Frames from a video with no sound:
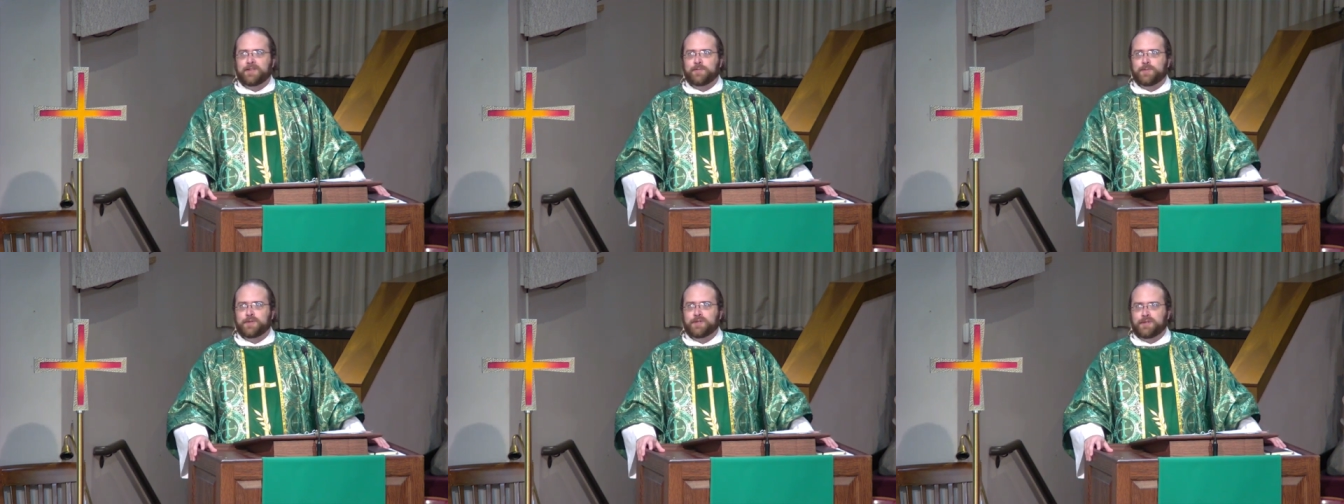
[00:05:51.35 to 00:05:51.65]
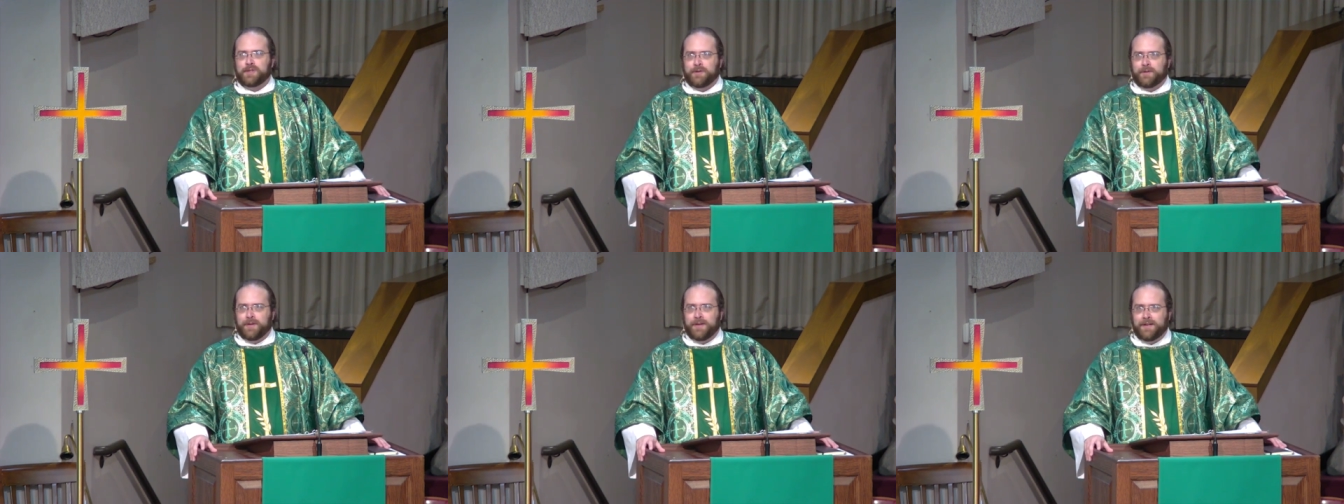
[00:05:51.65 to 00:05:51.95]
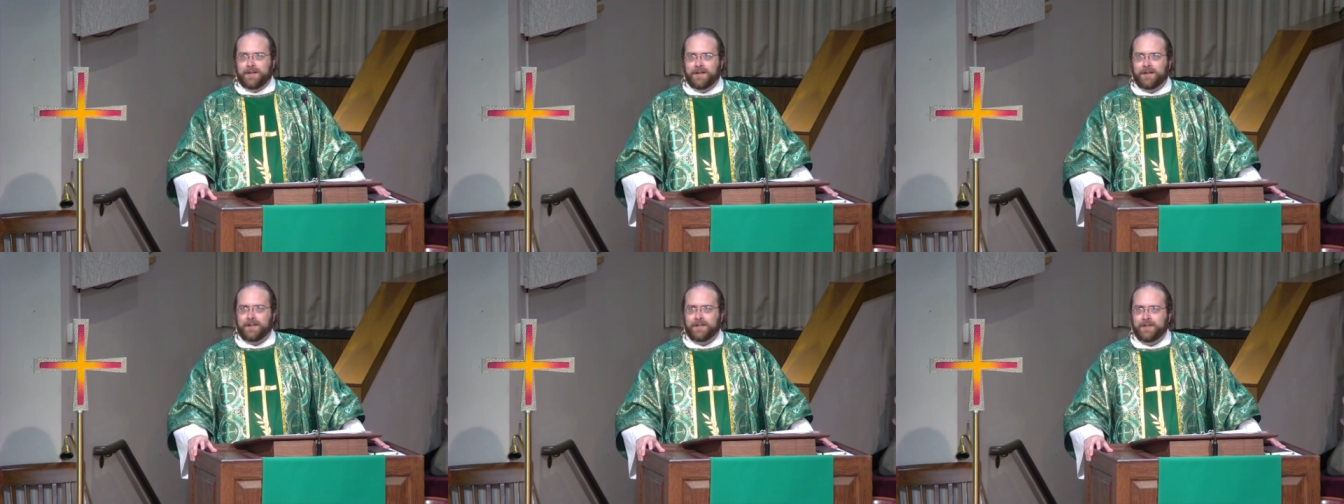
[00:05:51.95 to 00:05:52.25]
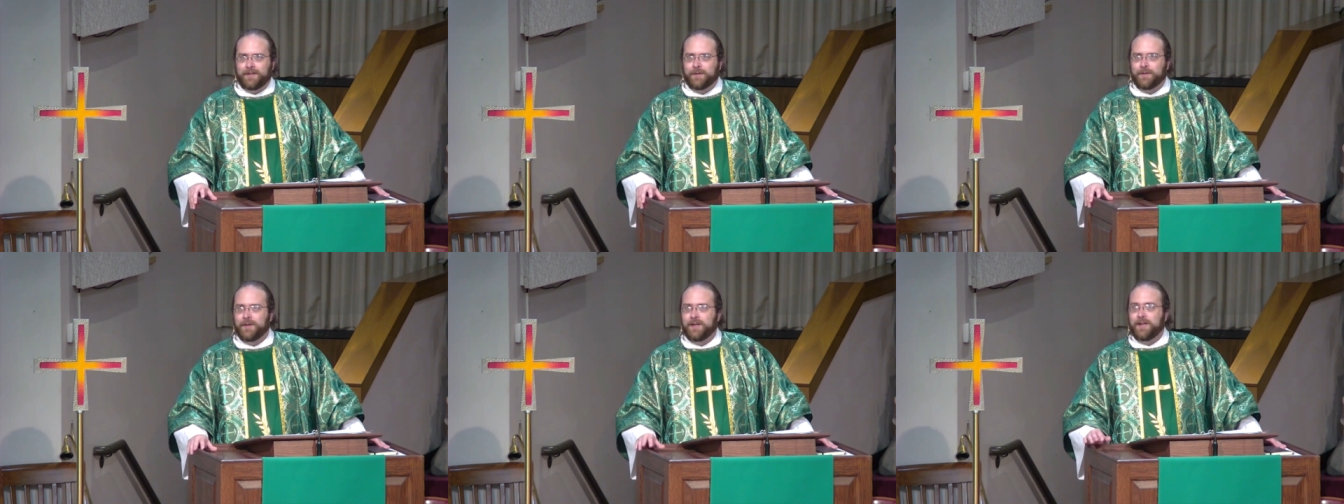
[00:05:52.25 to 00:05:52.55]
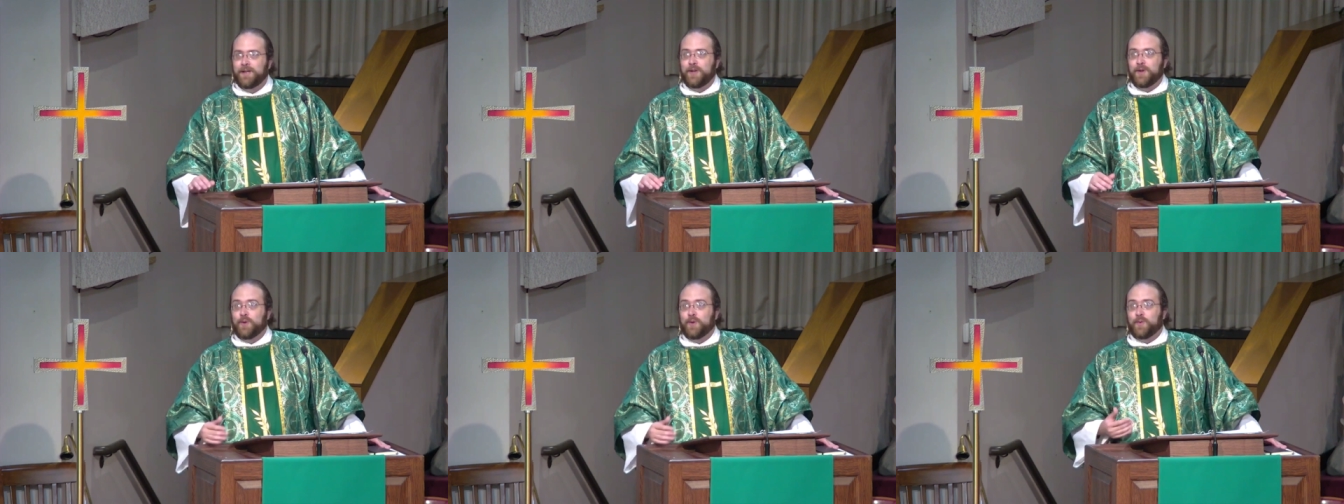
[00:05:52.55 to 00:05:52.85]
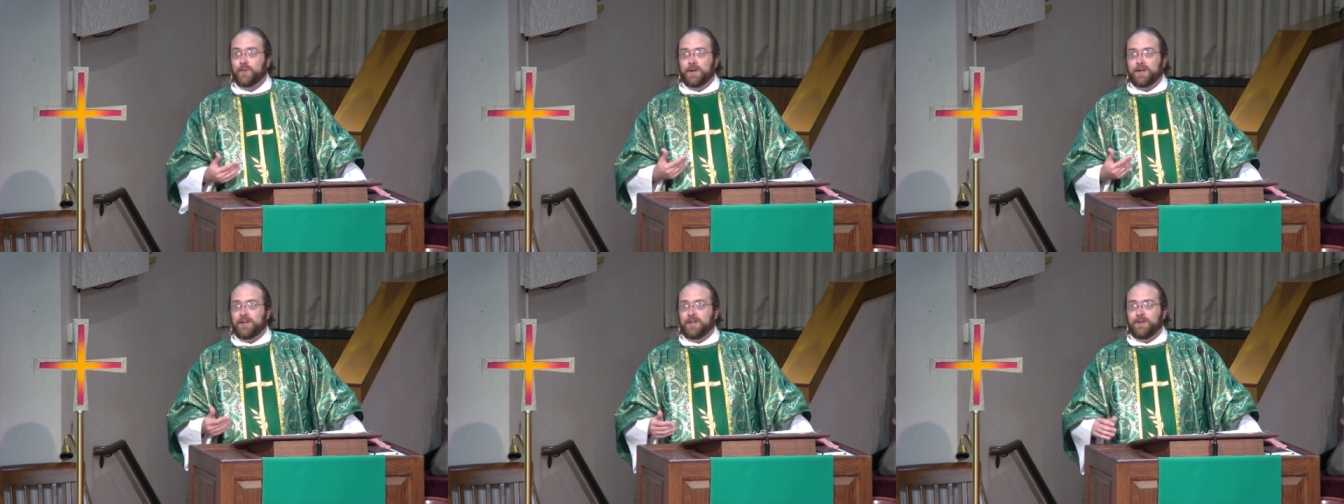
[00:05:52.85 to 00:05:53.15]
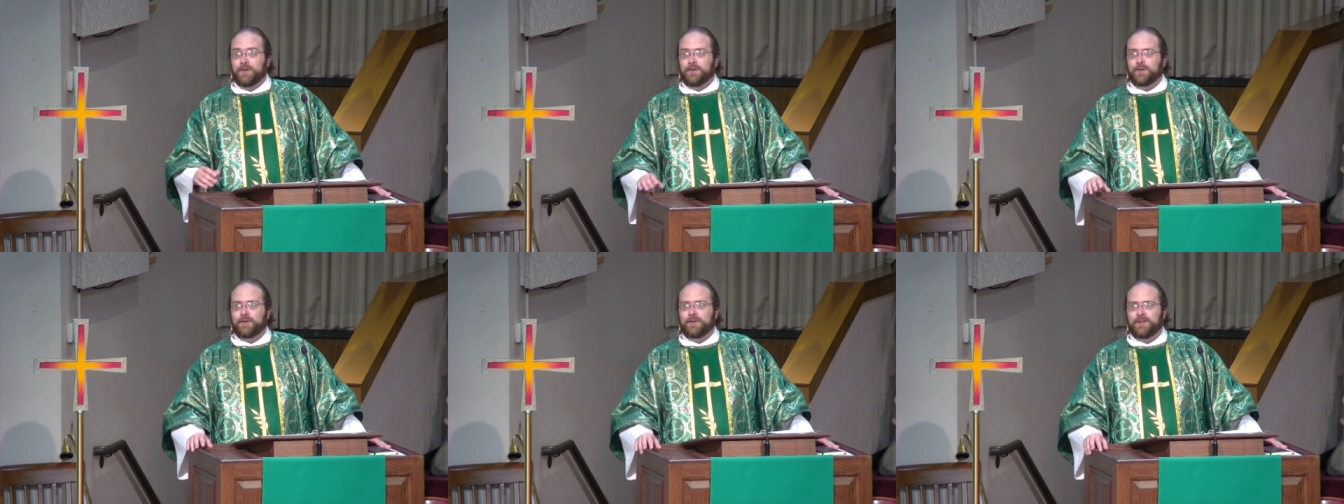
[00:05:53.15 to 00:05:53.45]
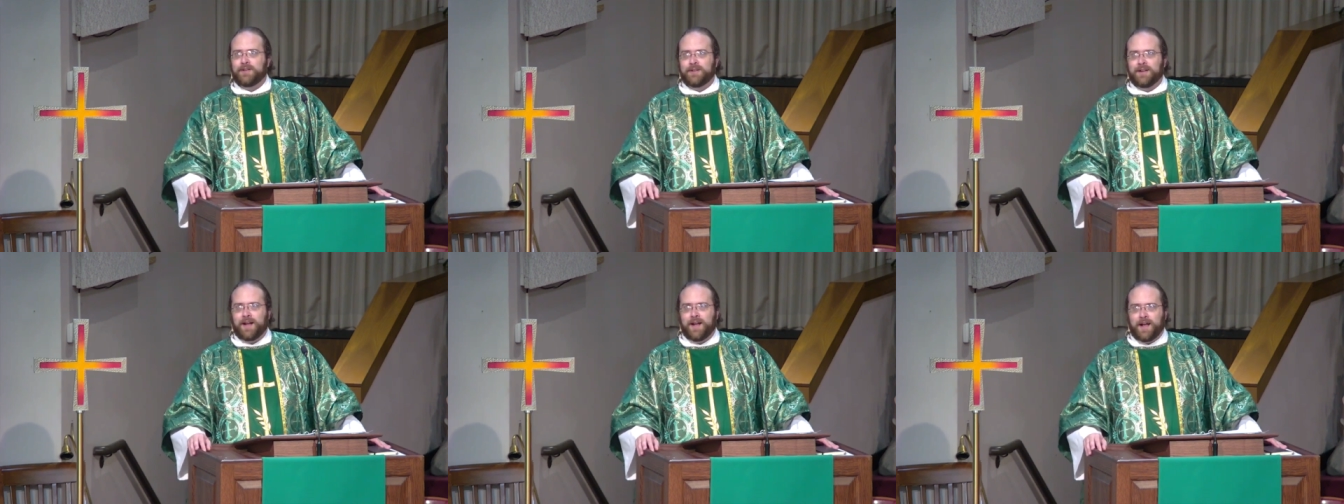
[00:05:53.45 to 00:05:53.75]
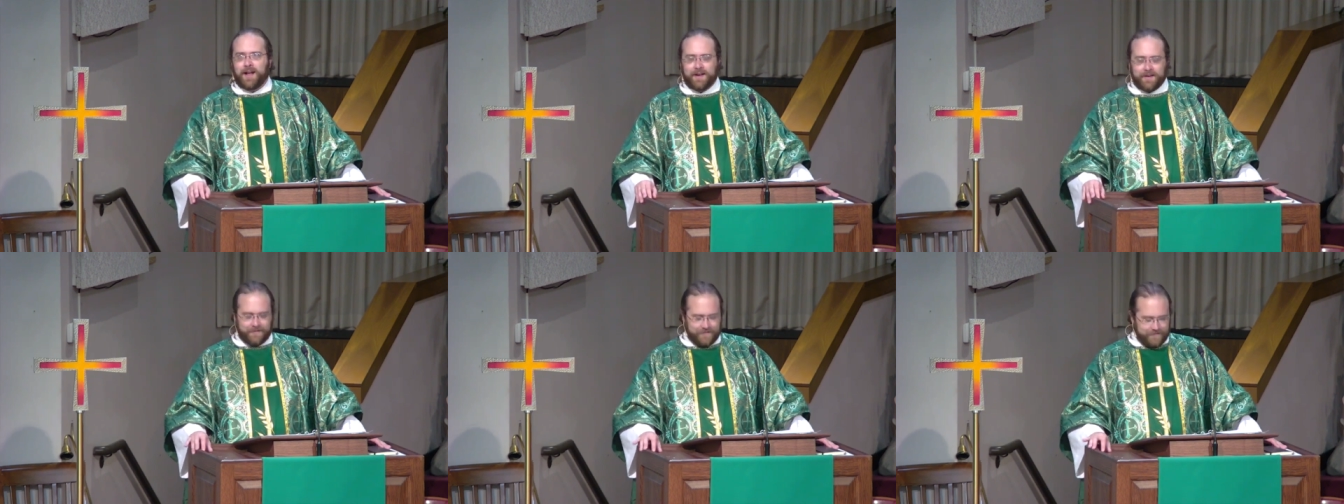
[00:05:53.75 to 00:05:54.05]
is bestowing on you what you could not.